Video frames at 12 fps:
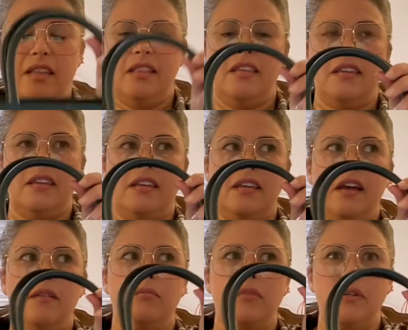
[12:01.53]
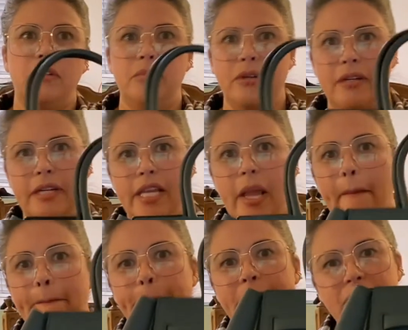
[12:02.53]
the Mulberry
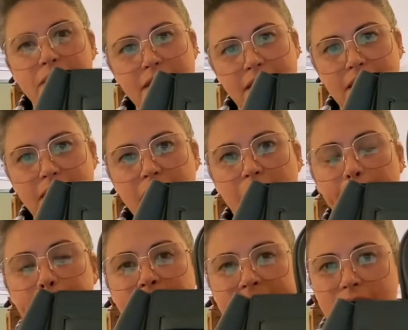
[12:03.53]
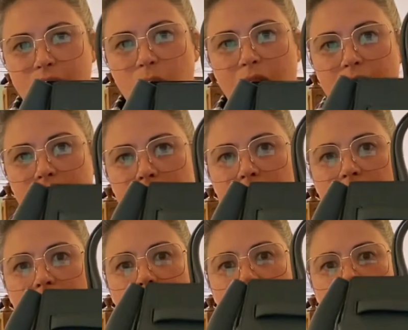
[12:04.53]
Belted Bayswater
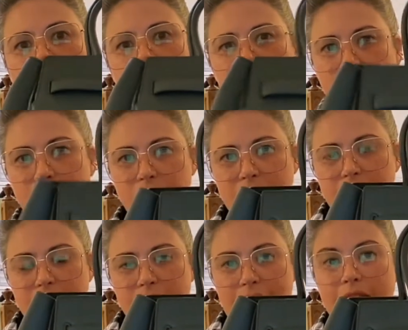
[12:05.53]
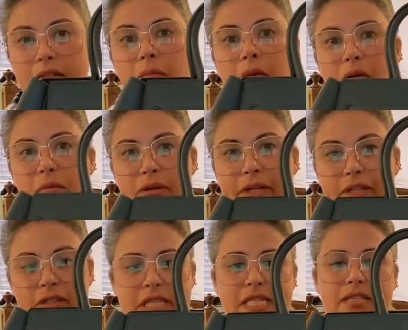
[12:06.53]
Tote in Mulberry
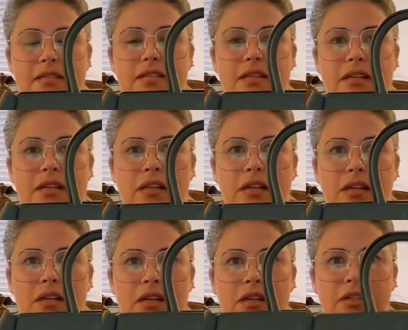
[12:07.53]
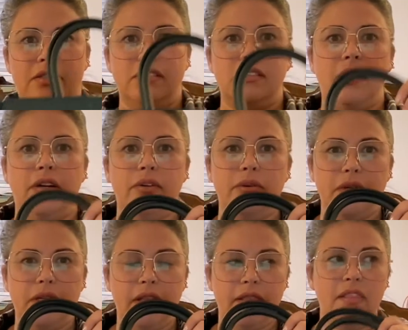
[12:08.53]
Green. So
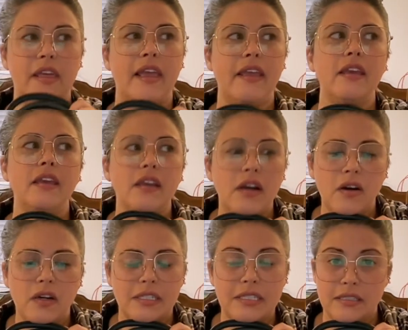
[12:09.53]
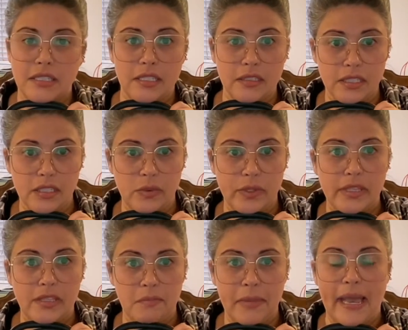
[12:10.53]
they are discontinuing
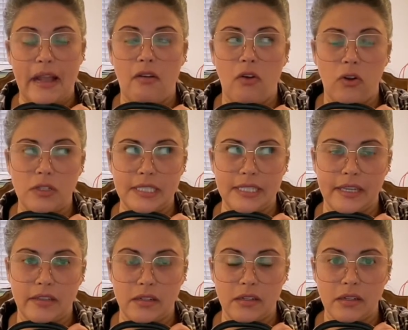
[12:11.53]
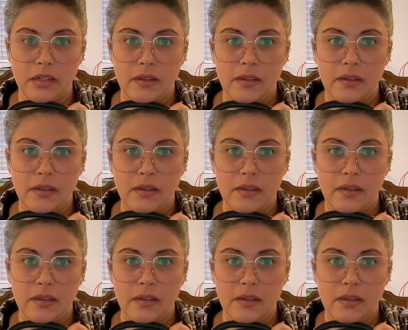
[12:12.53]
this bag altogether.